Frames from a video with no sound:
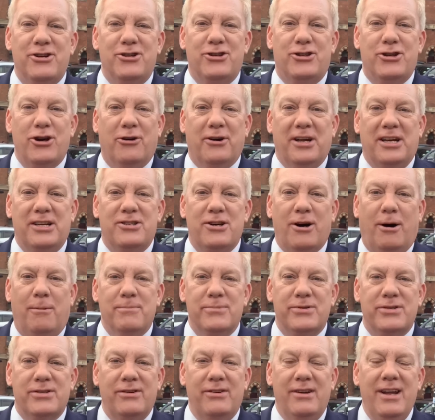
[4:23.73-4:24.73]
Johnny
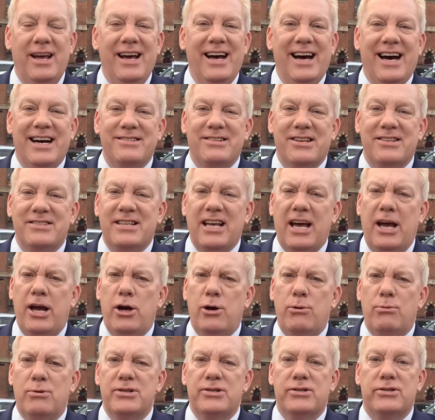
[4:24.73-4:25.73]
Thompson, as I say,
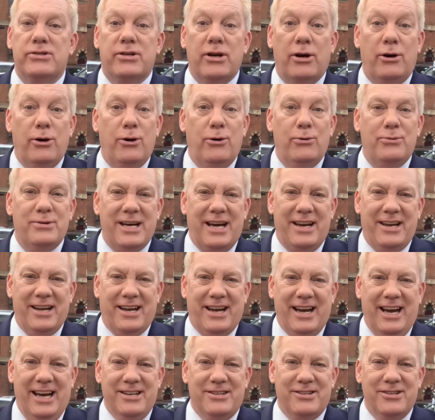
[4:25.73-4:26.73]
who was so
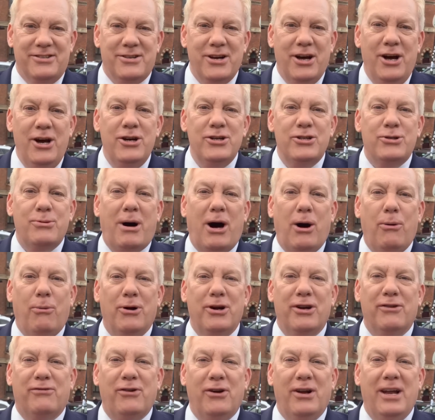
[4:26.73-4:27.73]
dedicated to our
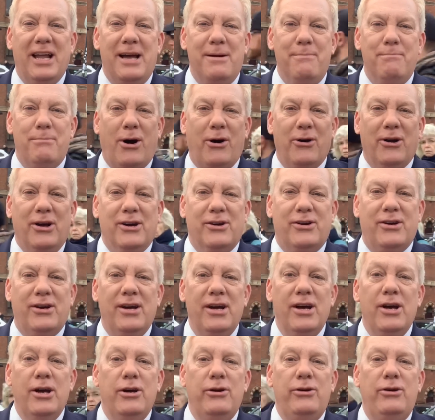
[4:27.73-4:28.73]
wonderful late monarch.
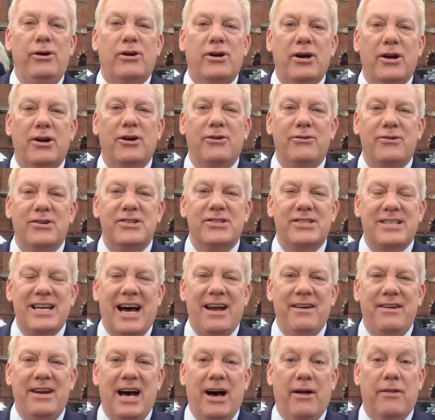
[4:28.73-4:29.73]
You can
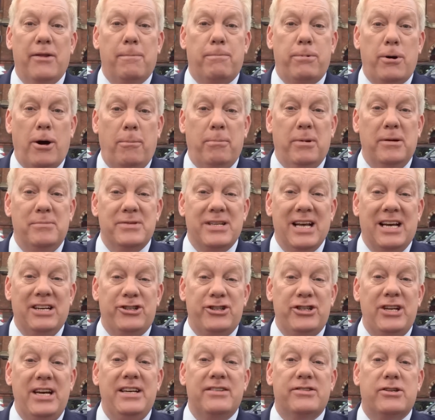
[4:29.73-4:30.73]
understand now the problems that
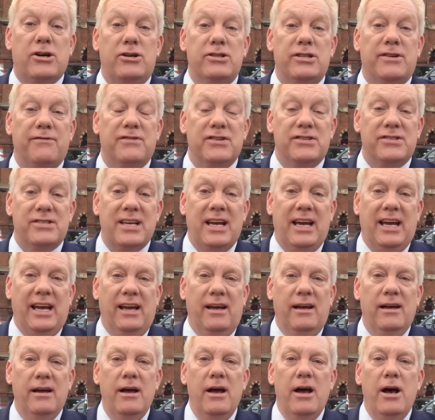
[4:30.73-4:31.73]
she's going to
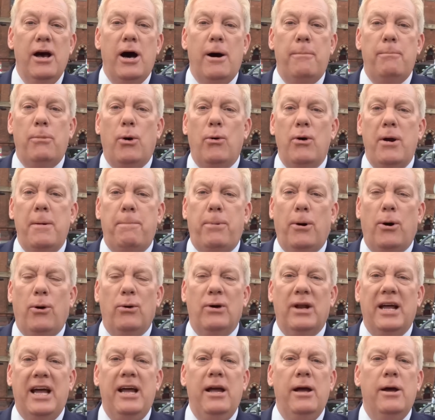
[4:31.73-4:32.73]
foresee. And more
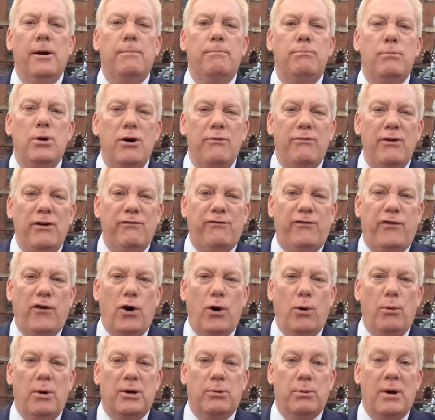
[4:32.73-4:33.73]
importantly, moving
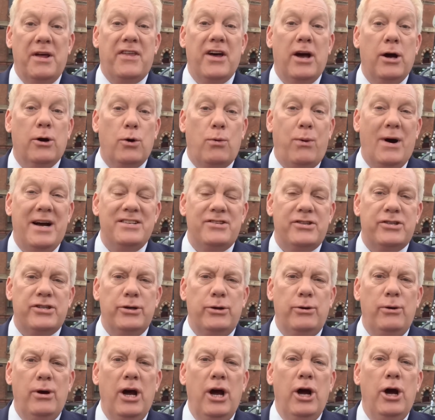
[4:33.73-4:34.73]
forward with her quest
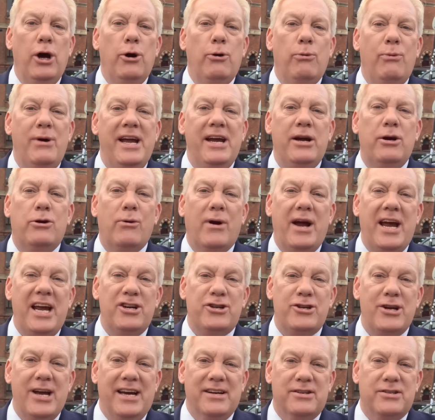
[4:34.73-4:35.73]
to
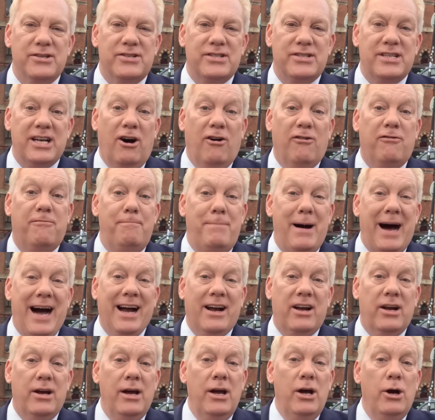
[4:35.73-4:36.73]
re-ingratiate herself
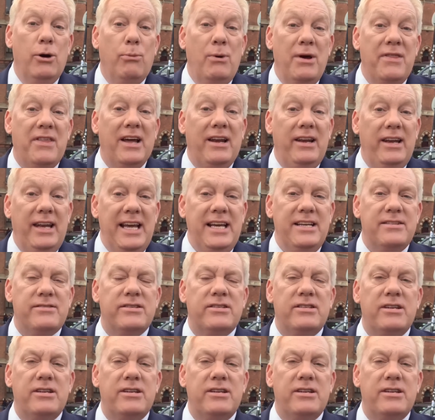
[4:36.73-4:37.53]
back with at least